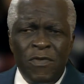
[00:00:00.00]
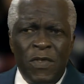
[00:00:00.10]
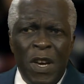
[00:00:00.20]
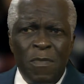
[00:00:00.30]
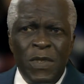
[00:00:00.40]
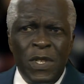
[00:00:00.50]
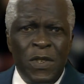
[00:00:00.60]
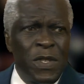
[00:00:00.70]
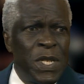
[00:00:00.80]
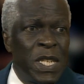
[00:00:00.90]
drums
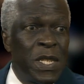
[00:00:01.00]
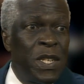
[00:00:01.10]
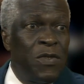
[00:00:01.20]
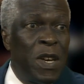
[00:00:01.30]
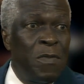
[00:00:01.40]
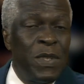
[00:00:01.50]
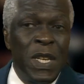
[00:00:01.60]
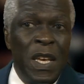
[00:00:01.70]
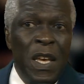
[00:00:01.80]
or 60 drums